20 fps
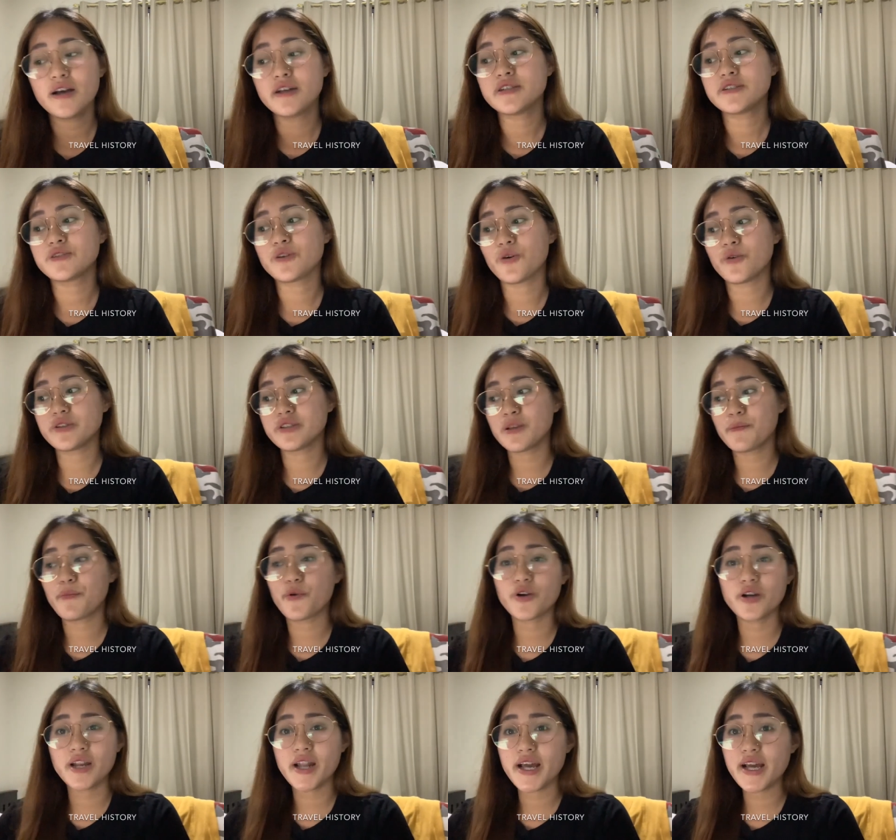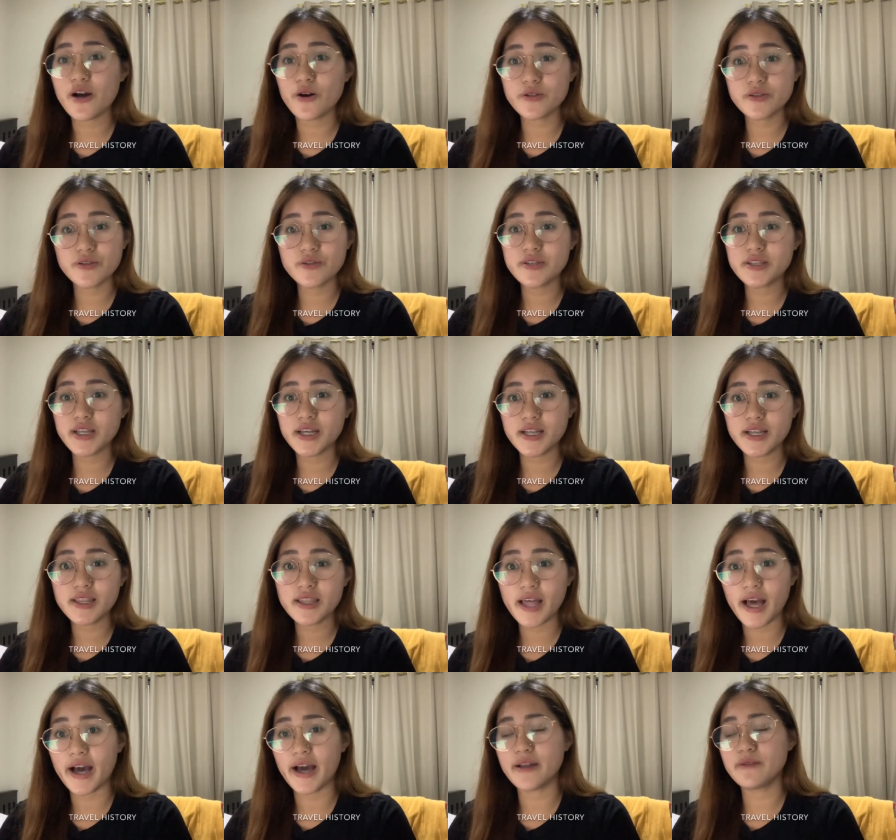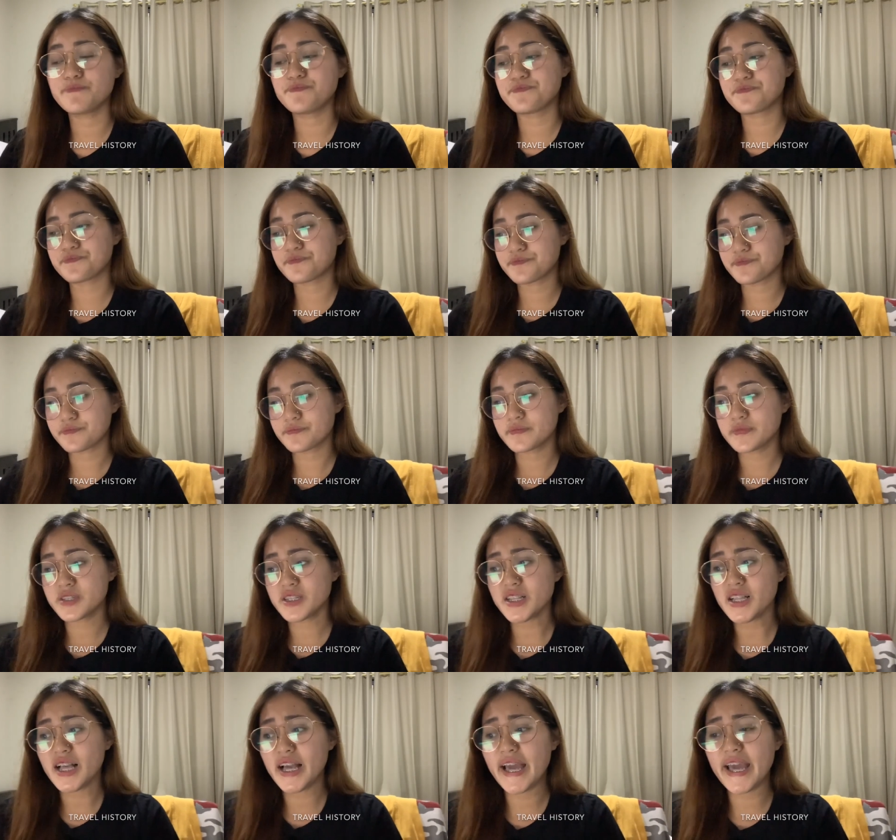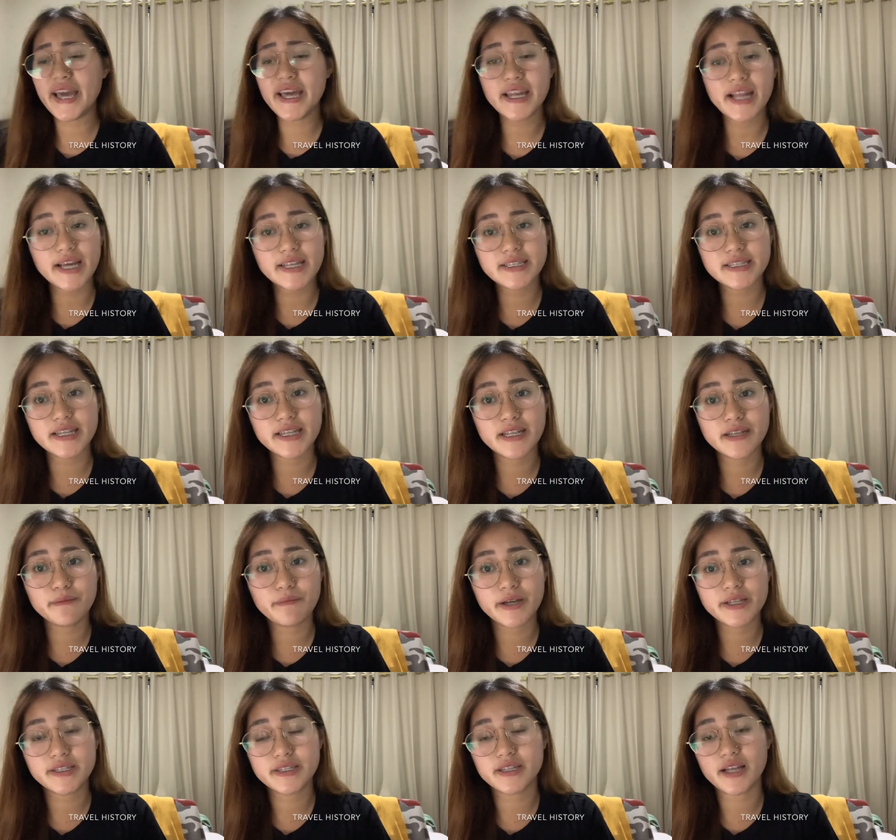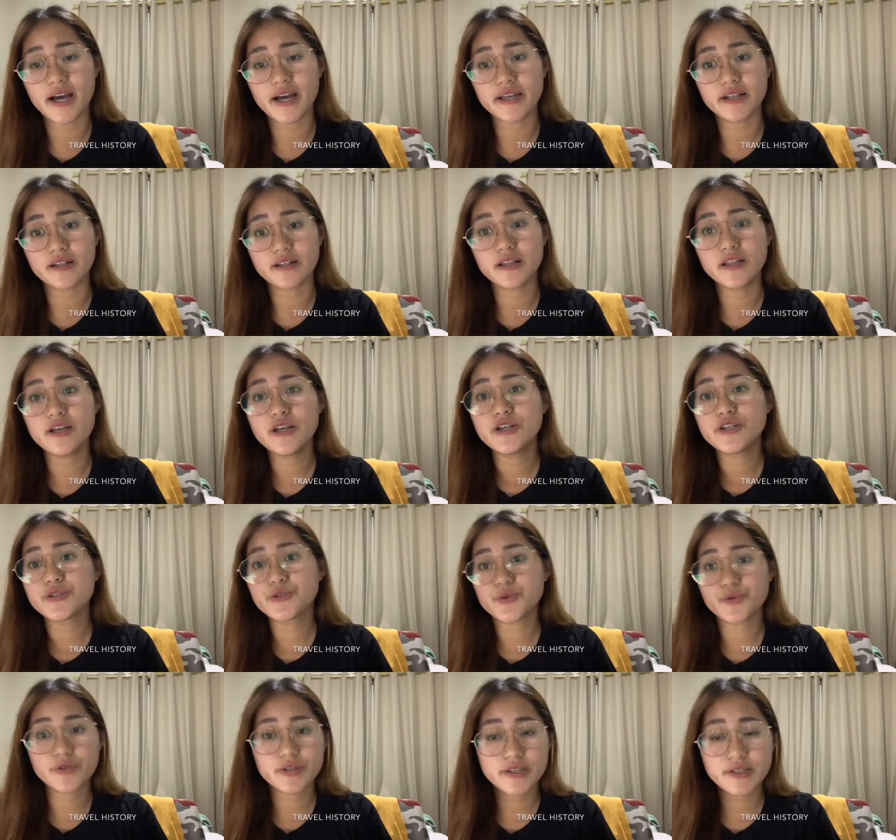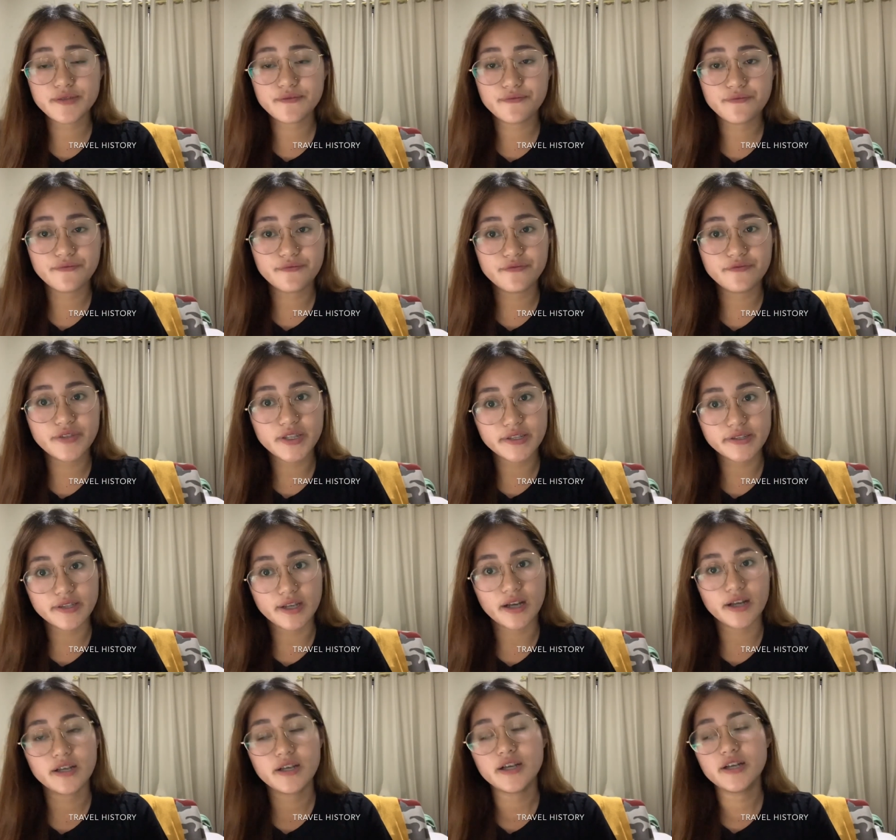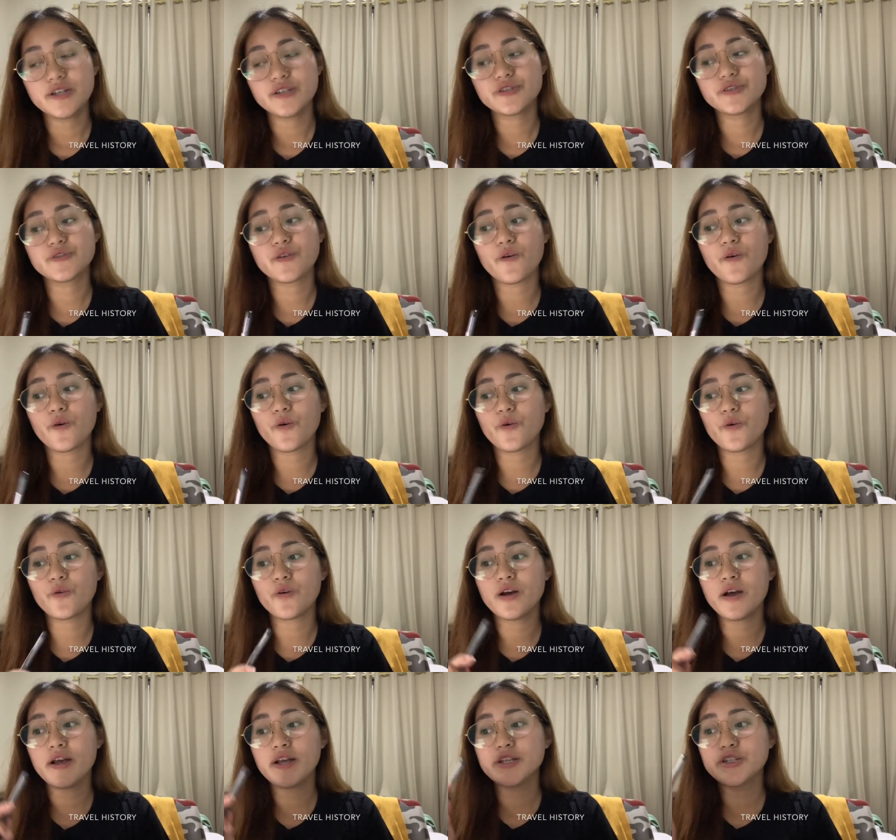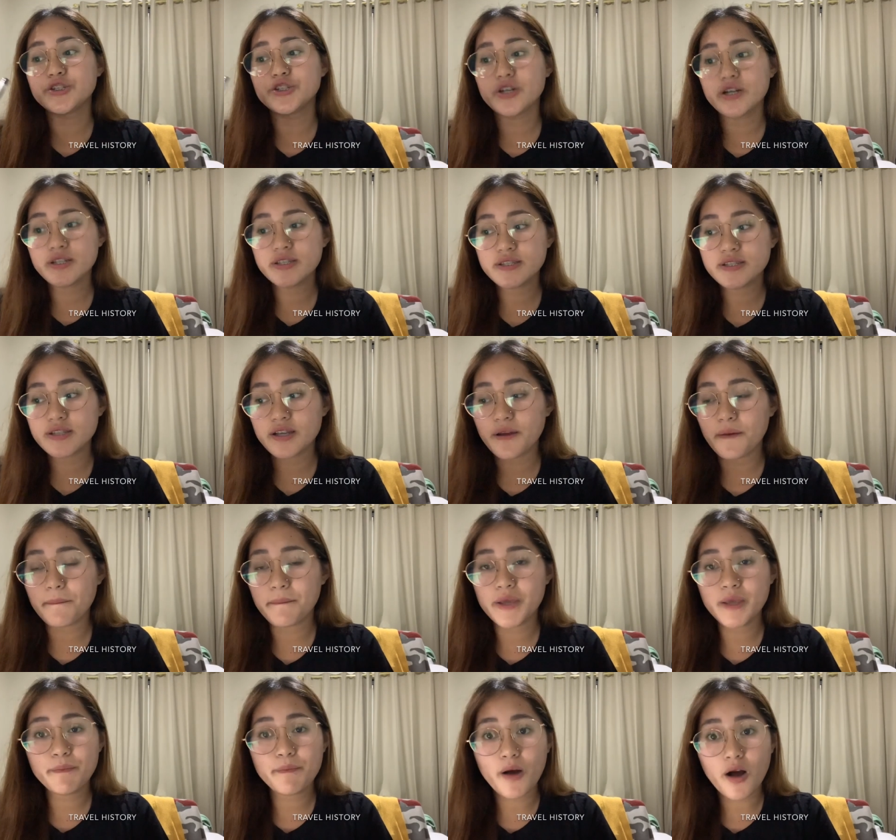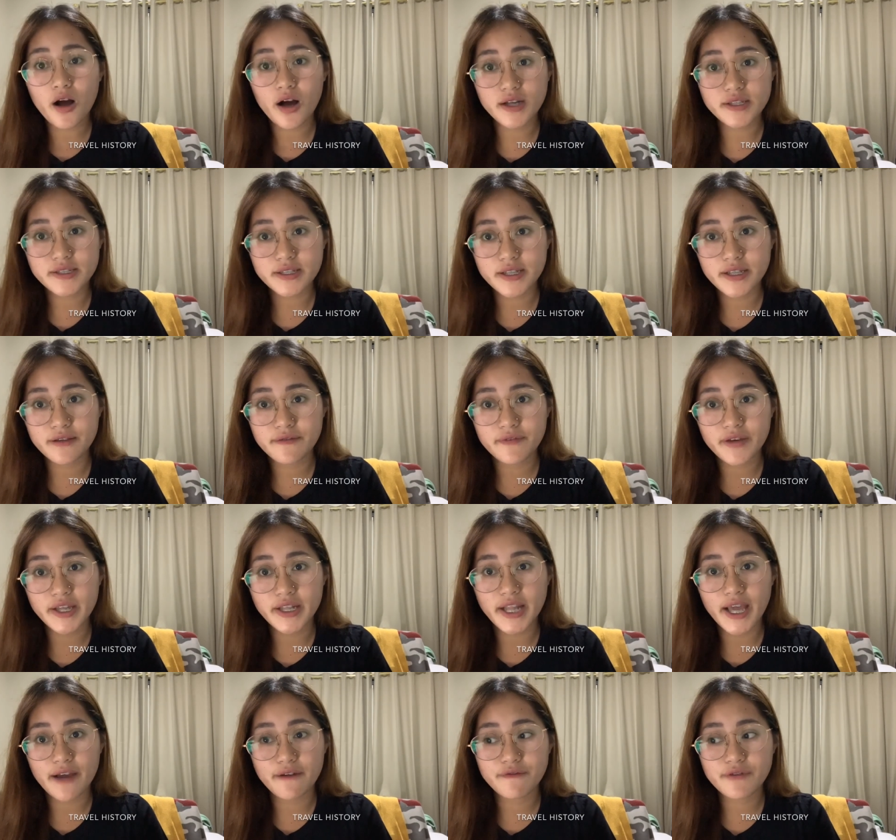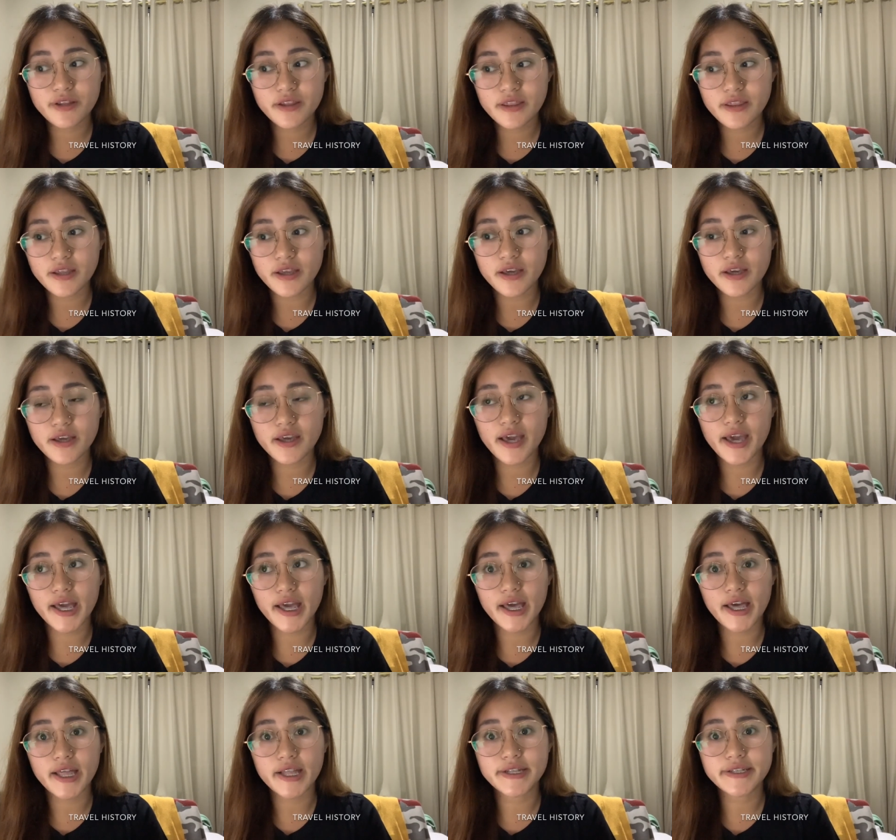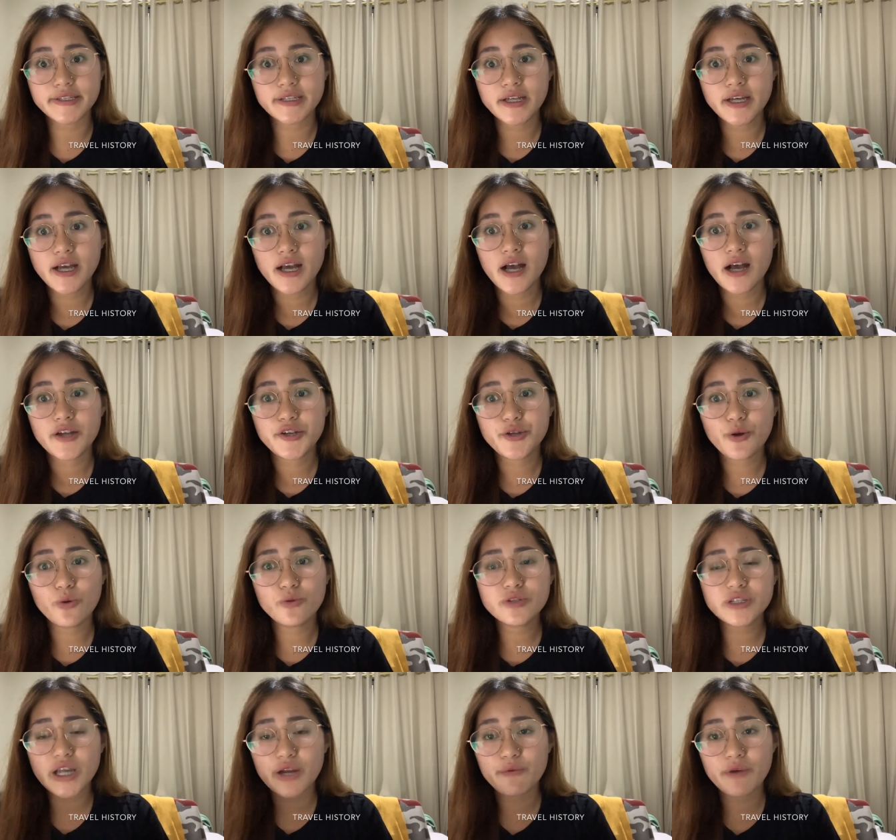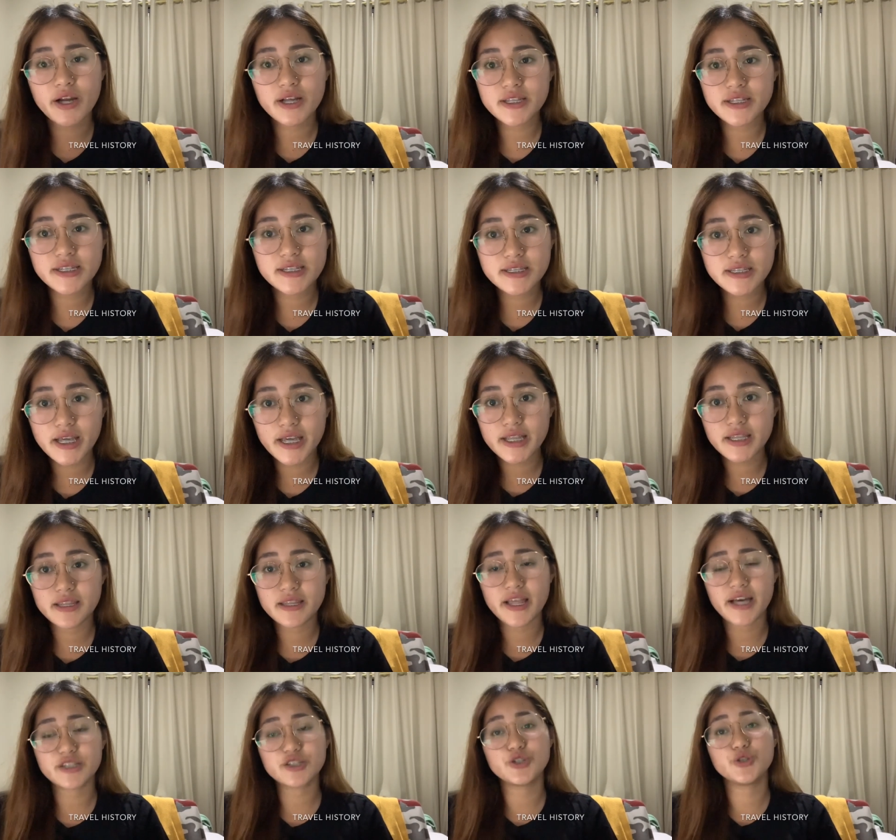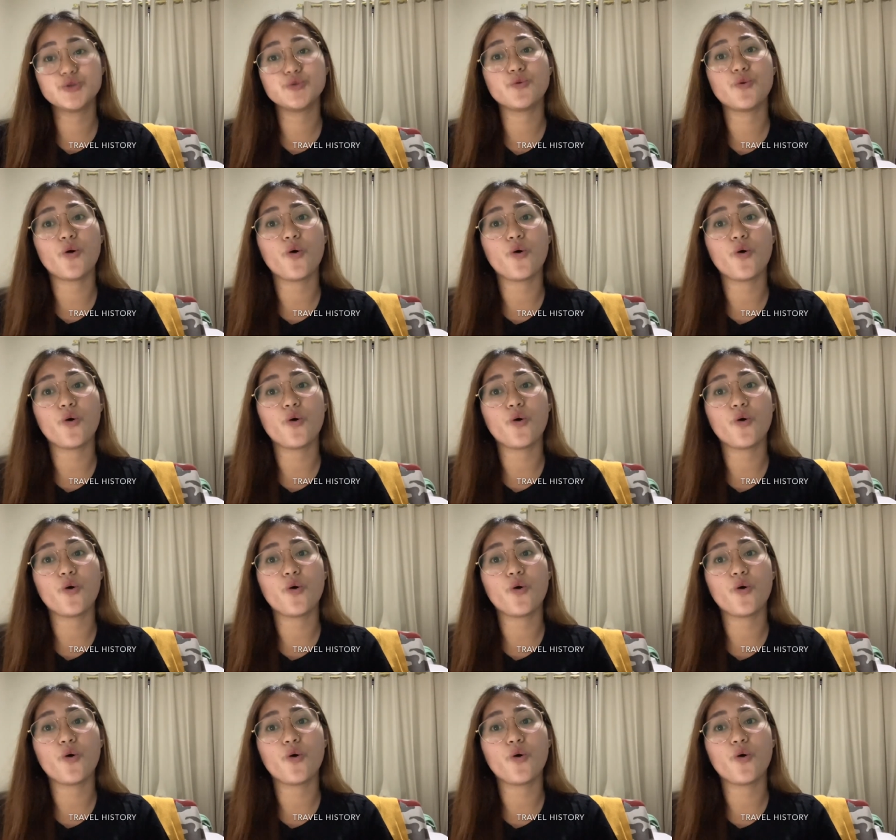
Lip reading: So it's important. I also stated that, and I stated my denial tourist visa. So just be positive and everything, and don't directly state that you